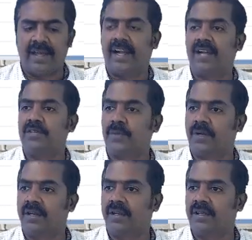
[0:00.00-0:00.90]
Add which
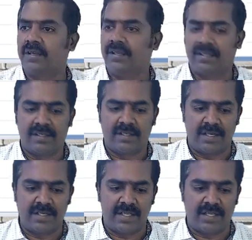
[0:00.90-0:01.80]
one?
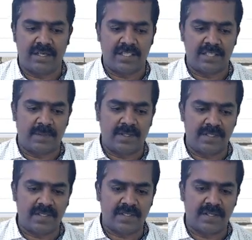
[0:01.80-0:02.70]
Consignor's
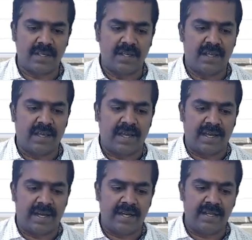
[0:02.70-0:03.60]
expenses.
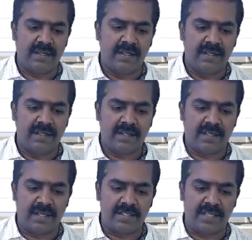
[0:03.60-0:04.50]
Add
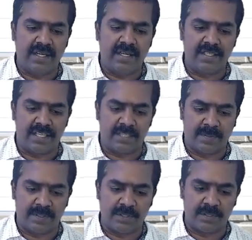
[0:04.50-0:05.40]
consignee's
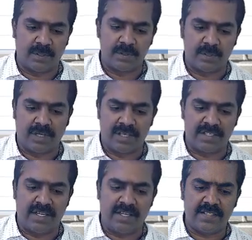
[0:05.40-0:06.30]
expenses also.
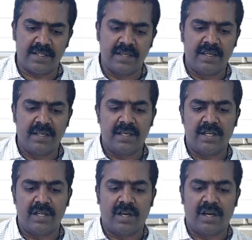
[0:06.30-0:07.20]
Consignee's
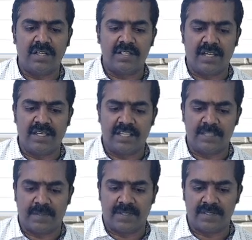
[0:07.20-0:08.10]
non-selling
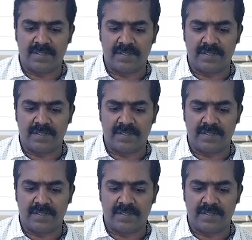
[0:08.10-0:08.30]
expenses.